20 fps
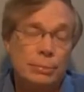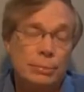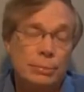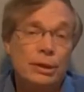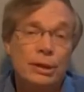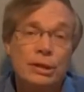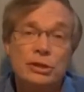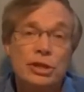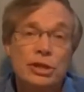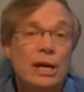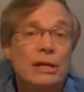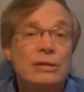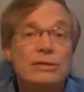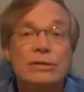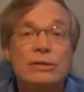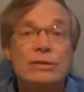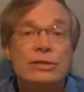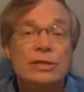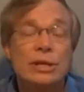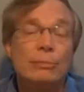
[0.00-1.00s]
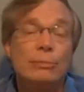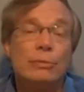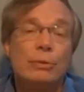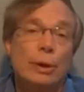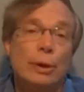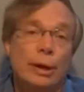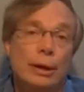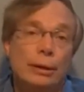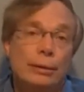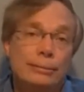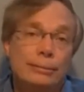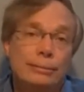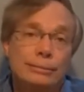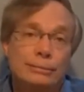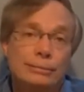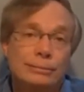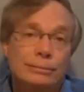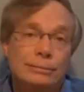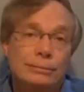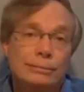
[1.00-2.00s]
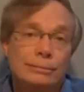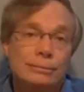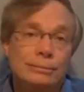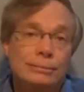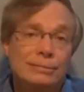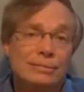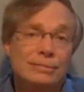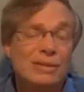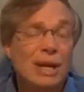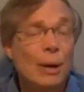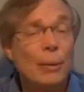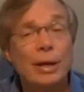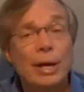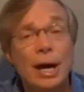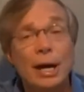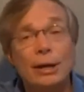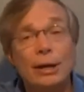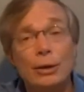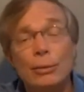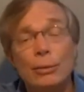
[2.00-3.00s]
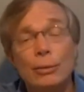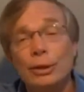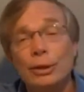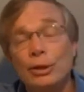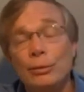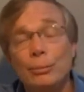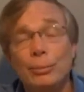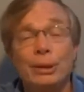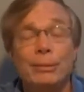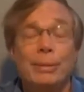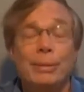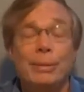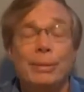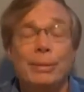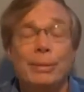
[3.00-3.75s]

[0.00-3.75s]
Billy and Jackson stepped away. Now I kind of know a little bit.